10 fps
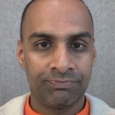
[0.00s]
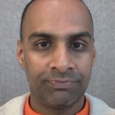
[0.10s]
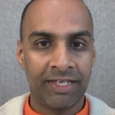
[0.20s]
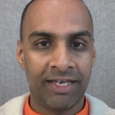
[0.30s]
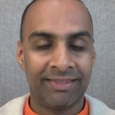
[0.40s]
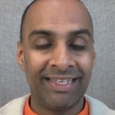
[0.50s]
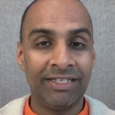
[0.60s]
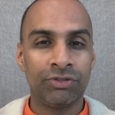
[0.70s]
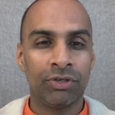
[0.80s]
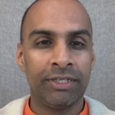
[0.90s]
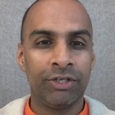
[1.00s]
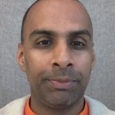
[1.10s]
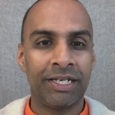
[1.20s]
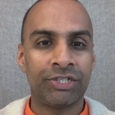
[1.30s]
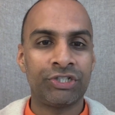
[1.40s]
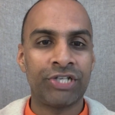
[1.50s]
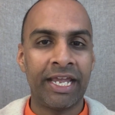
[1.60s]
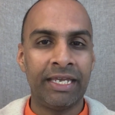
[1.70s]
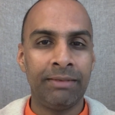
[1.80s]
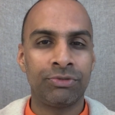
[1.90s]
Yeah, things you're a little bit
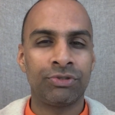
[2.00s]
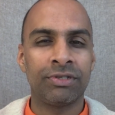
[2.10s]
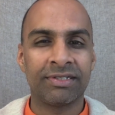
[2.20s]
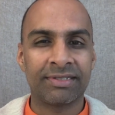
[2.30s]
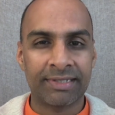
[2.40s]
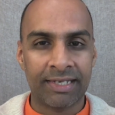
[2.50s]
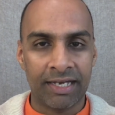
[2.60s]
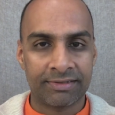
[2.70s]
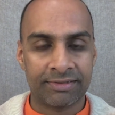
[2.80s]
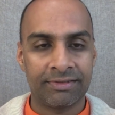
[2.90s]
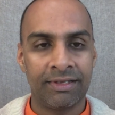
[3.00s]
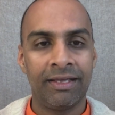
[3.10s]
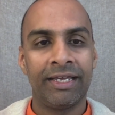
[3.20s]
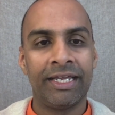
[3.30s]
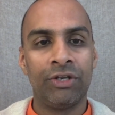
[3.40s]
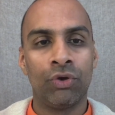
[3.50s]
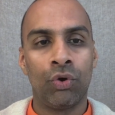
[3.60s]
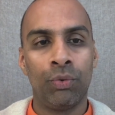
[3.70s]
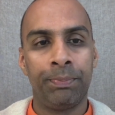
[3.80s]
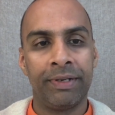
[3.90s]
ashamed to discuss in
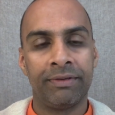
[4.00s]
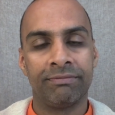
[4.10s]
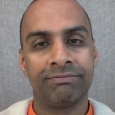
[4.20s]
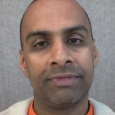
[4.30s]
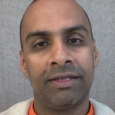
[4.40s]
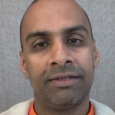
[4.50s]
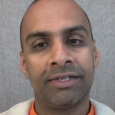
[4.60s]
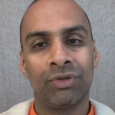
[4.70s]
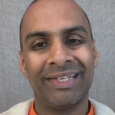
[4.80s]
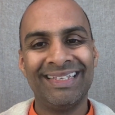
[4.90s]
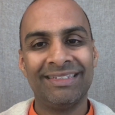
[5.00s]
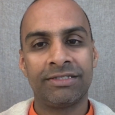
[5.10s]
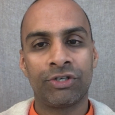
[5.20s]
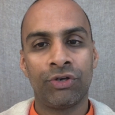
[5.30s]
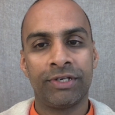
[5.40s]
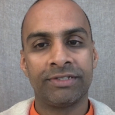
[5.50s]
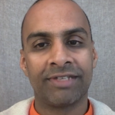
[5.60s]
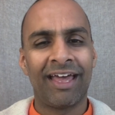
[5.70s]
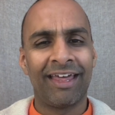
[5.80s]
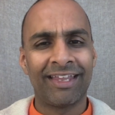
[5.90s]
open. They're called insecurities.
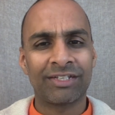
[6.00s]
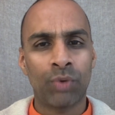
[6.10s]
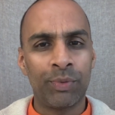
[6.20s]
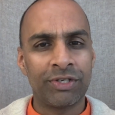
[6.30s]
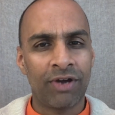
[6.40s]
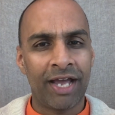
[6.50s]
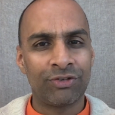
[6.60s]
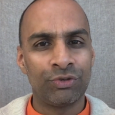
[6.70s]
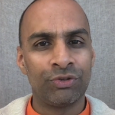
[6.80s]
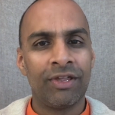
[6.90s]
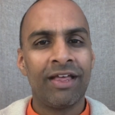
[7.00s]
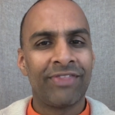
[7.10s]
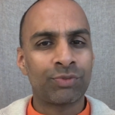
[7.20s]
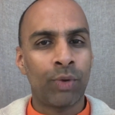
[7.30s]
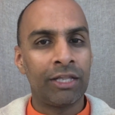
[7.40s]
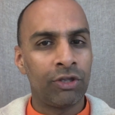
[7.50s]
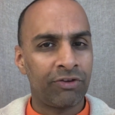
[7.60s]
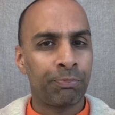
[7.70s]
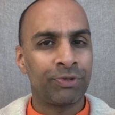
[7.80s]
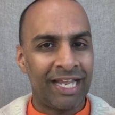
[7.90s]
And that's why that's why a lot
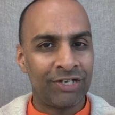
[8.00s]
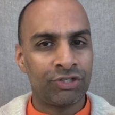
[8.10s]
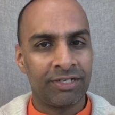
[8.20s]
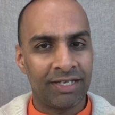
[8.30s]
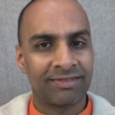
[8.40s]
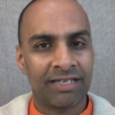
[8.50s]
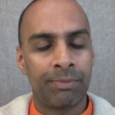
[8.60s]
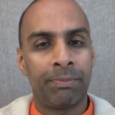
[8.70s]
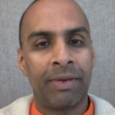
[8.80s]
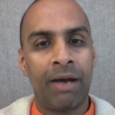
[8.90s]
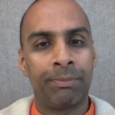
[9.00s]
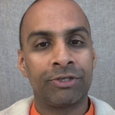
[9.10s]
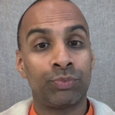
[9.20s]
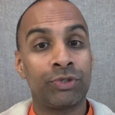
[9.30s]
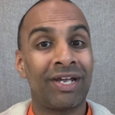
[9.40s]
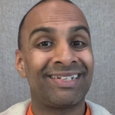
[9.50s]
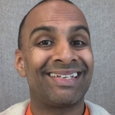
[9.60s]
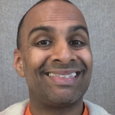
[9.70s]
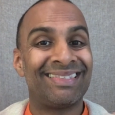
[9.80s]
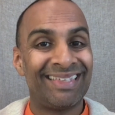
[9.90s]
of pretension does come about, because we try to
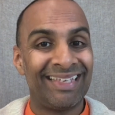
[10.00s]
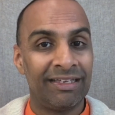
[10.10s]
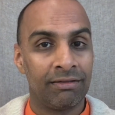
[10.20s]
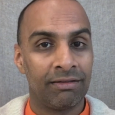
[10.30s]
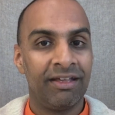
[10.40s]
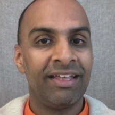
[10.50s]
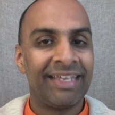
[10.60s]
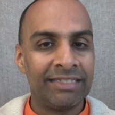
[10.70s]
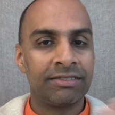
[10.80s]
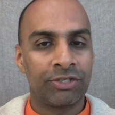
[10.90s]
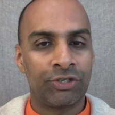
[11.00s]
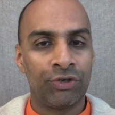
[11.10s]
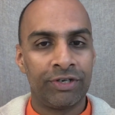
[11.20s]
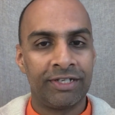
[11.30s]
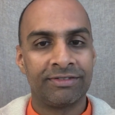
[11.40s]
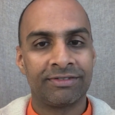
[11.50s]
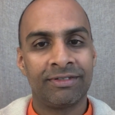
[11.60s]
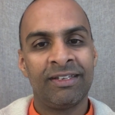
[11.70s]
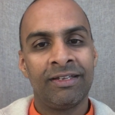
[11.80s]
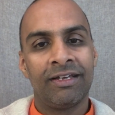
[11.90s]
conceal insecurities.
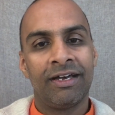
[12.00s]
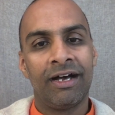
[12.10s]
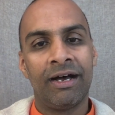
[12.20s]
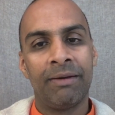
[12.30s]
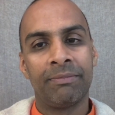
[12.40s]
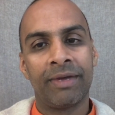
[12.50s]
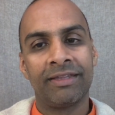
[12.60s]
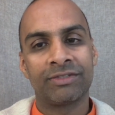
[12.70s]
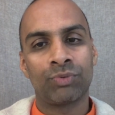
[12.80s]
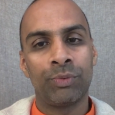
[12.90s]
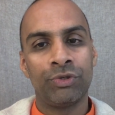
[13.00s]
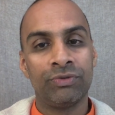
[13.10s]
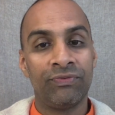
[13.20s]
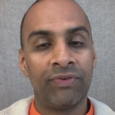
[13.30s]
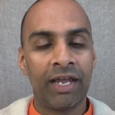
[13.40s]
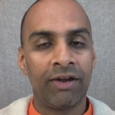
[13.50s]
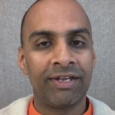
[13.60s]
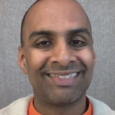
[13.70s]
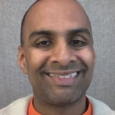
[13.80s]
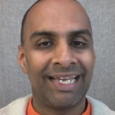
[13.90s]
And that's why we use
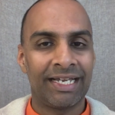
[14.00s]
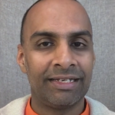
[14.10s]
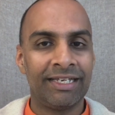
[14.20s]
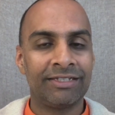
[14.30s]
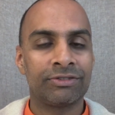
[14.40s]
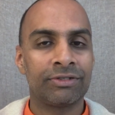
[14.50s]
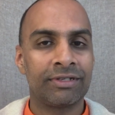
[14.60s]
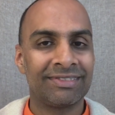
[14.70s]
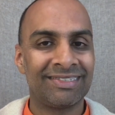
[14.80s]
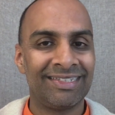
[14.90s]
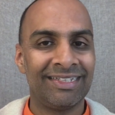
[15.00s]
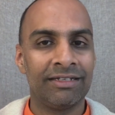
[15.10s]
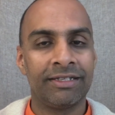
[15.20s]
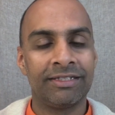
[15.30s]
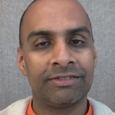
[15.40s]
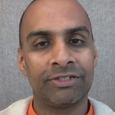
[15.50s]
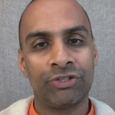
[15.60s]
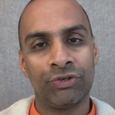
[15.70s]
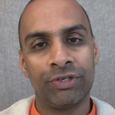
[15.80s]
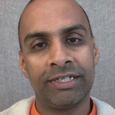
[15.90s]
various techniques to conceal
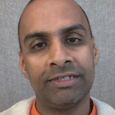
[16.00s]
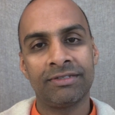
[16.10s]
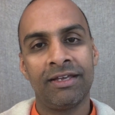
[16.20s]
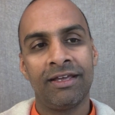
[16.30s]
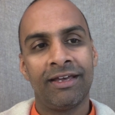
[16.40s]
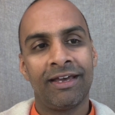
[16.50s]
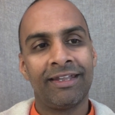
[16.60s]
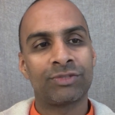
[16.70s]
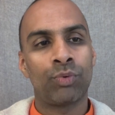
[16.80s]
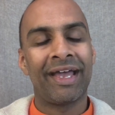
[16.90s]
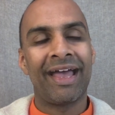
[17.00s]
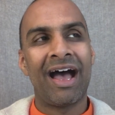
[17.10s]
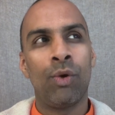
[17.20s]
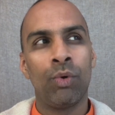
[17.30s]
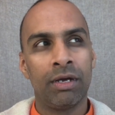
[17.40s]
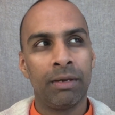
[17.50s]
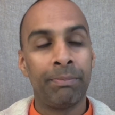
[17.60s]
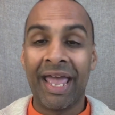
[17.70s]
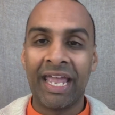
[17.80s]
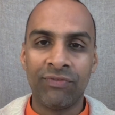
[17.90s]
insecurities. And that's why our
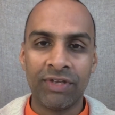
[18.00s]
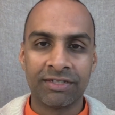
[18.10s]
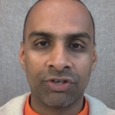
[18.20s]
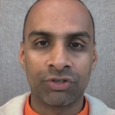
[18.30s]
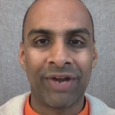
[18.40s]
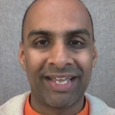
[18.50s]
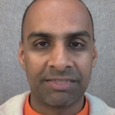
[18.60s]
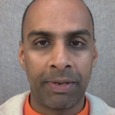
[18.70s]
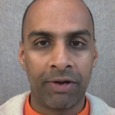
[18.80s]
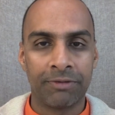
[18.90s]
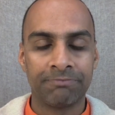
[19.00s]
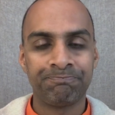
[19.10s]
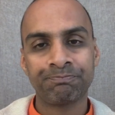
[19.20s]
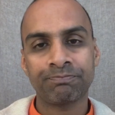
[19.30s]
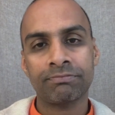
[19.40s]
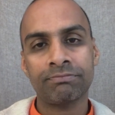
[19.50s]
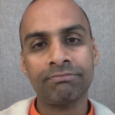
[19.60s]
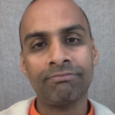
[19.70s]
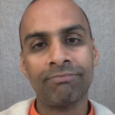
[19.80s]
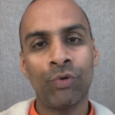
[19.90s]
behavior is not transparent.
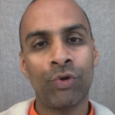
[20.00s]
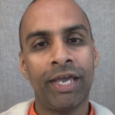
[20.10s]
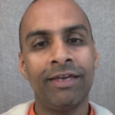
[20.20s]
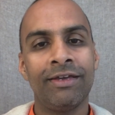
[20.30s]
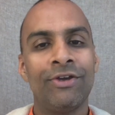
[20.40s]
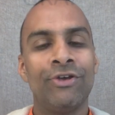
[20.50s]
Okay?